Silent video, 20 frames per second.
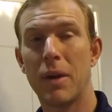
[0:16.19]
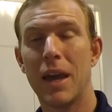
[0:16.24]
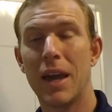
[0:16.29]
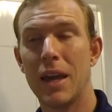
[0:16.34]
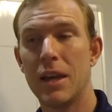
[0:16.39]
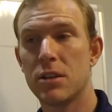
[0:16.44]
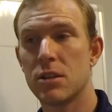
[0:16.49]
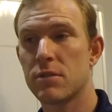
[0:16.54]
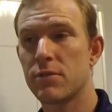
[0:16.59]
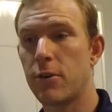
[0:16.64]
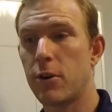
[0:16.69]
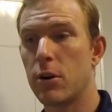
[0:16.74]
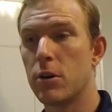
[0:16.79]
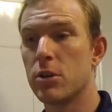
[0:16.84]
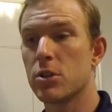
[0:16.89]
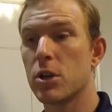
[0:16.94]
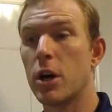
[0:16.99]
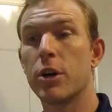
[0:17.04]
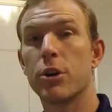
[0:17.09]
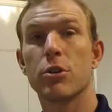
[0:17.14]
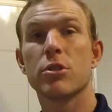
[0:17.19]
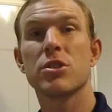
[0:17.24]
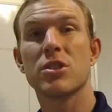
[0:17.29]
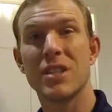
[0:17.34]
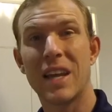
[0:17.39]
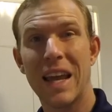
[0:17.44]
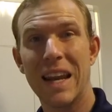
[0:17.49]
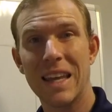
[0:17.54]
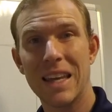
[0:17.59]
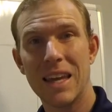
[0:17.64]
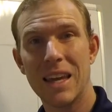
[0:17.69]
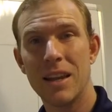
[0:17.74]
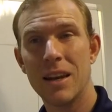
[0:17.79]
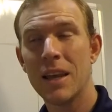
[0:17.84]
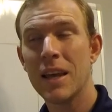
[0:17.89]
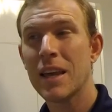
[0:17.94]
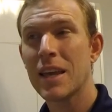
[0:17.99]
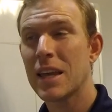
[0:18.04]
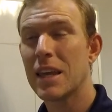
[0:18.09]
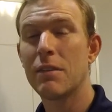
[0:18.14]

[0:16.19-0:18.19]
page as far as understanding it,